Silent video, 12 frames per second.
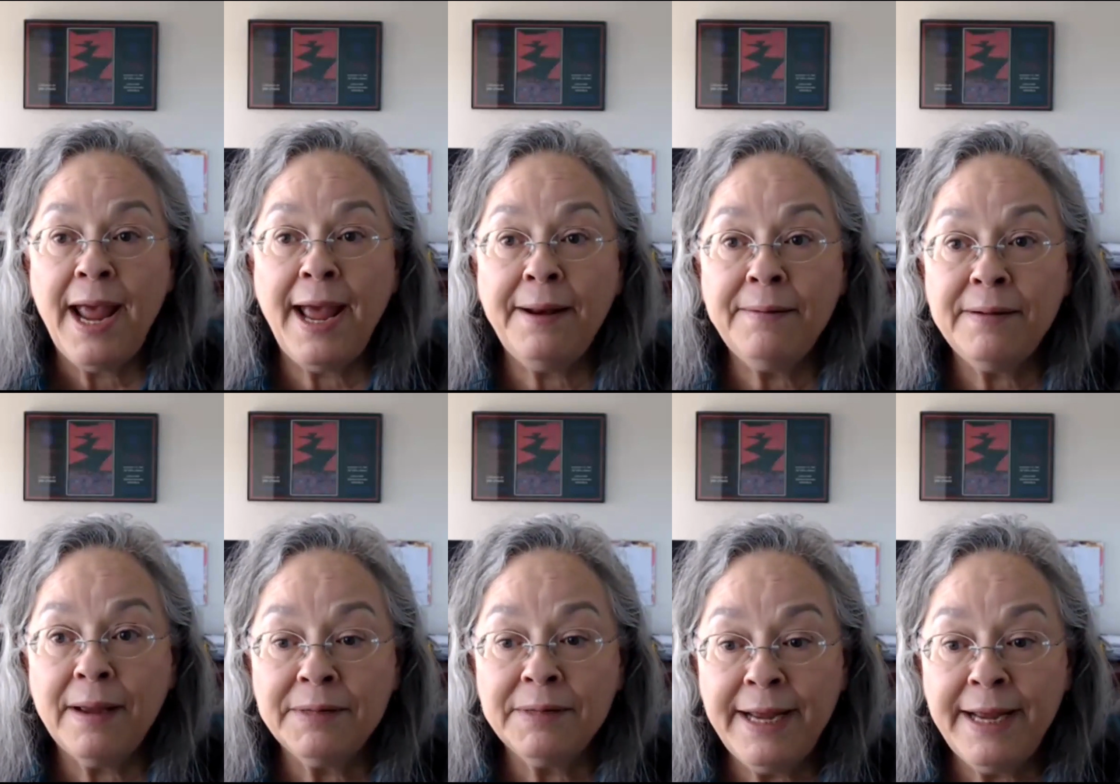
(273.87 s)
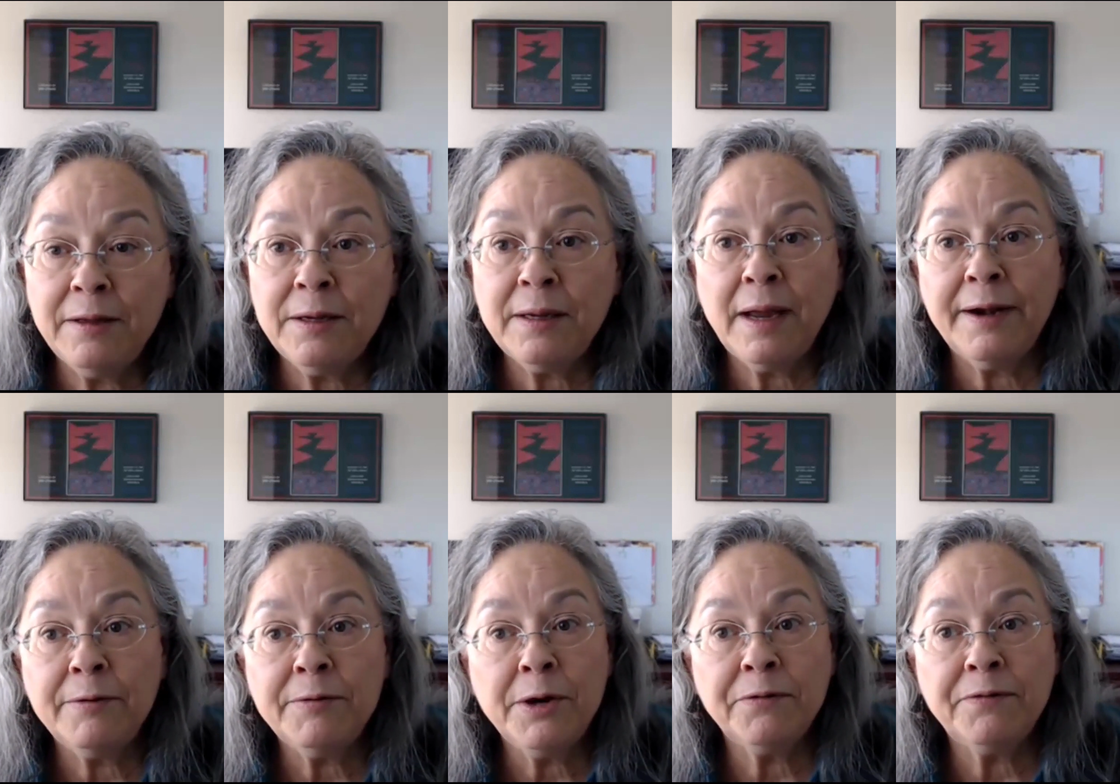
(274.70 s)
And Kayla, I
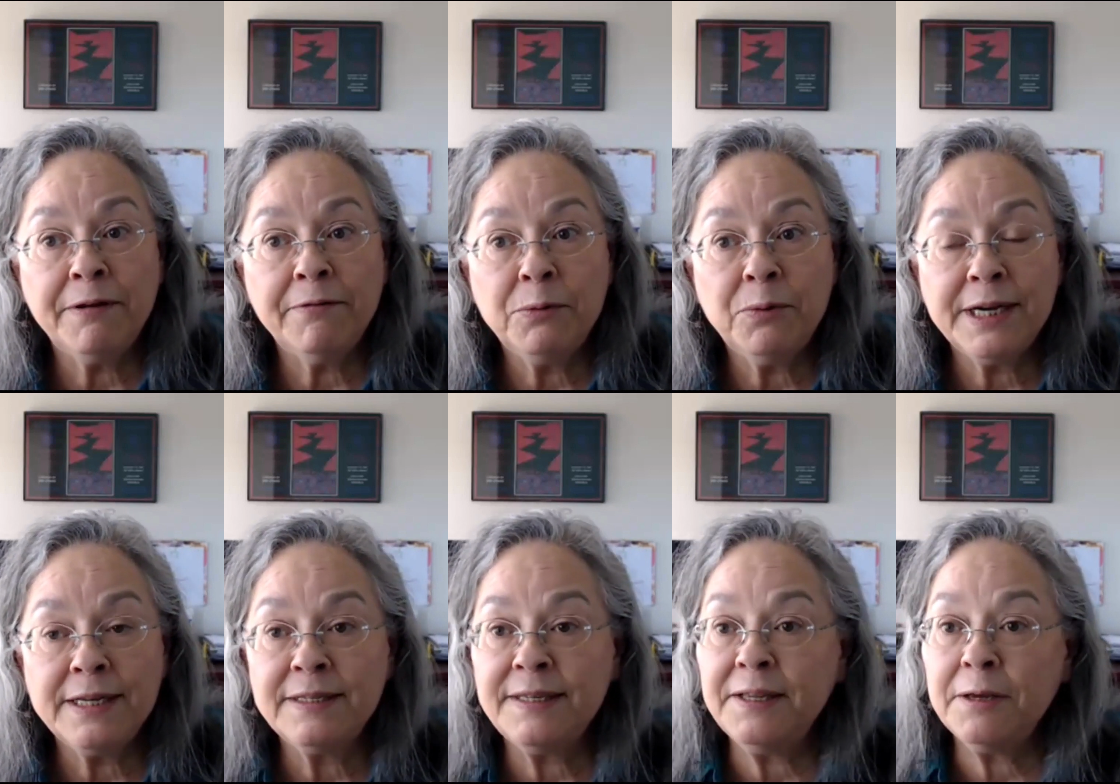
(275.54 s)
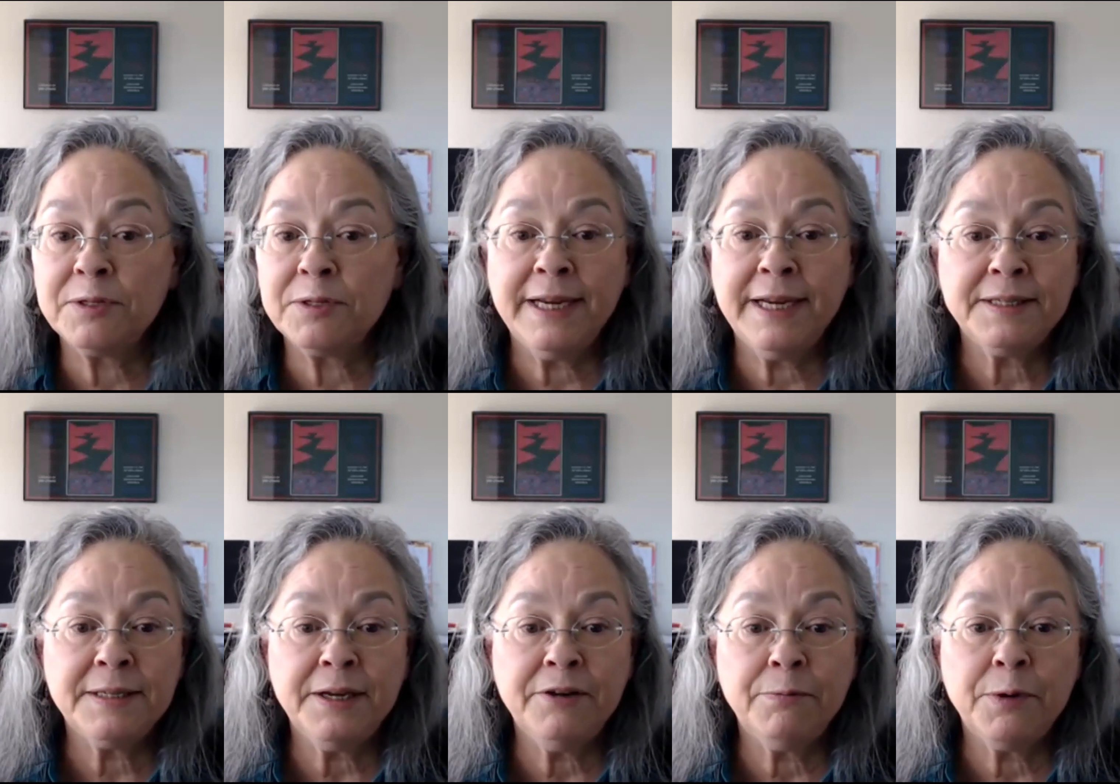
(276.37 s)
don't know if everyone can see those links
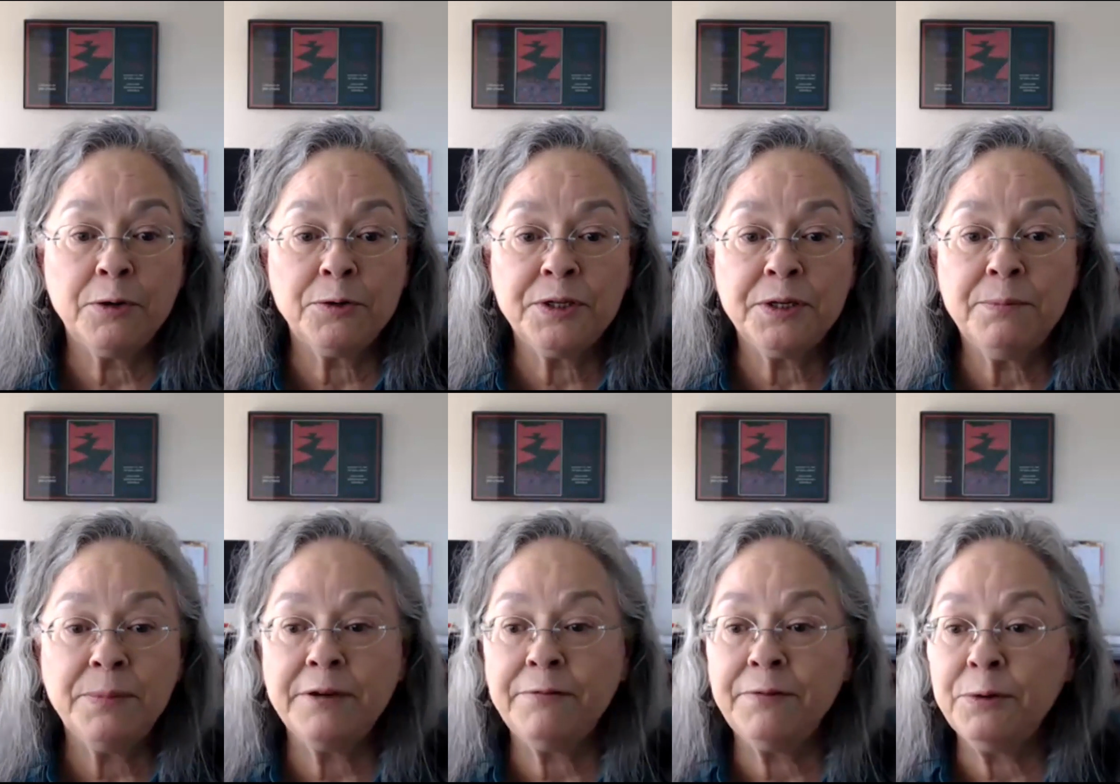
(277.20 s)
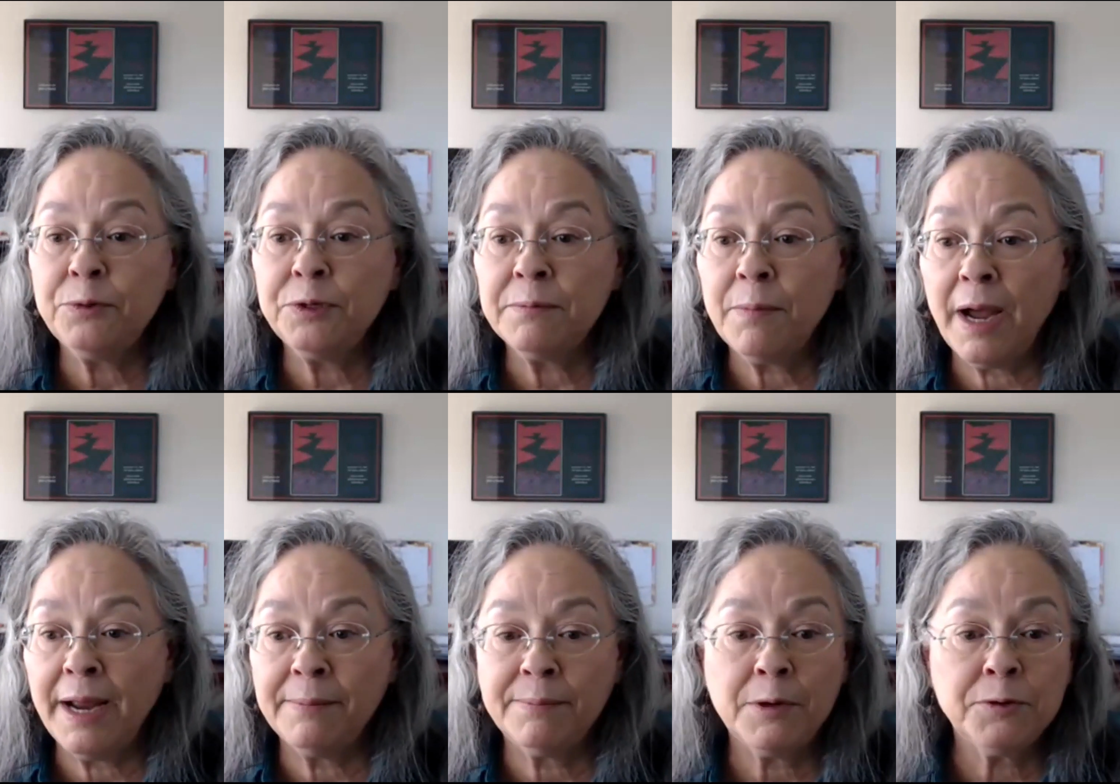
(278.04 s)
that you've posted, but if you wouldn't
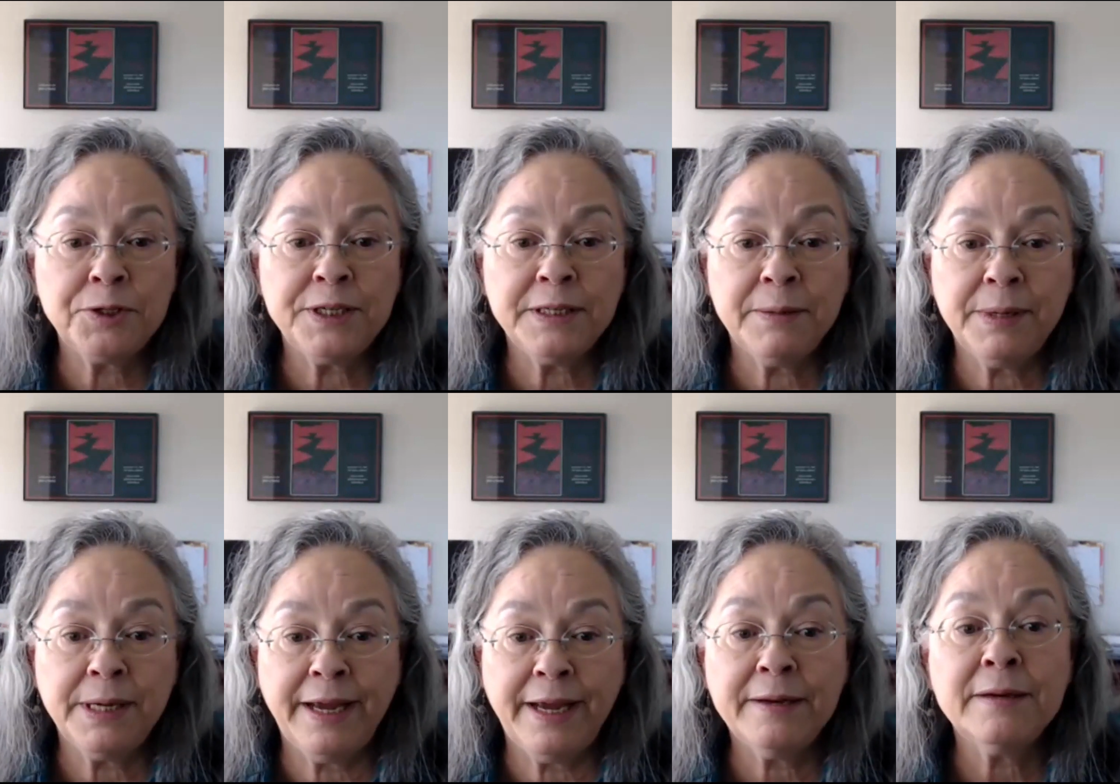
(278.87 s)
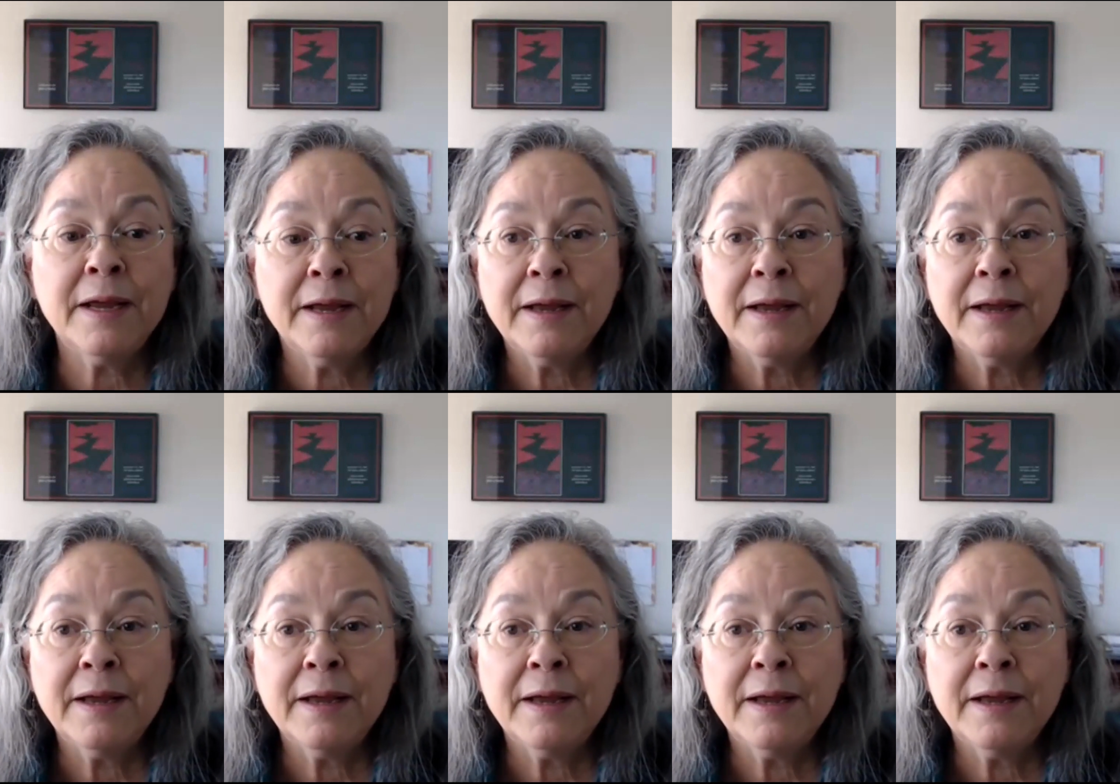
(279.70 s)
mind posting them again.